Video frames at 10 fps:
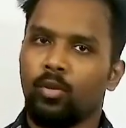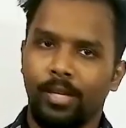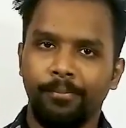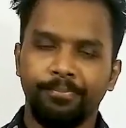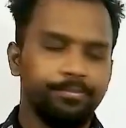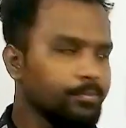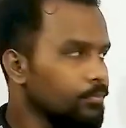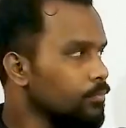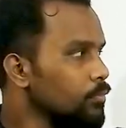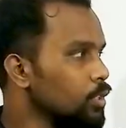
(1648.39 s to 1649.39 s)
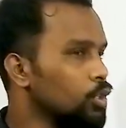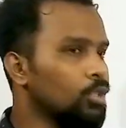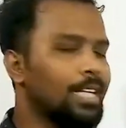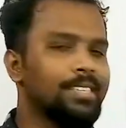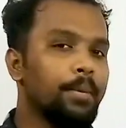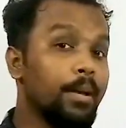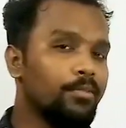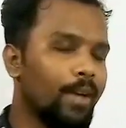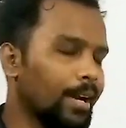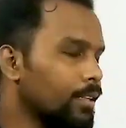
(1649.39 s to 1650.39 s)
Okay, so that is the
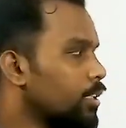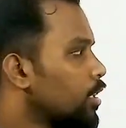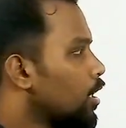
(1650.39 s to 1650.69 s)
main fact.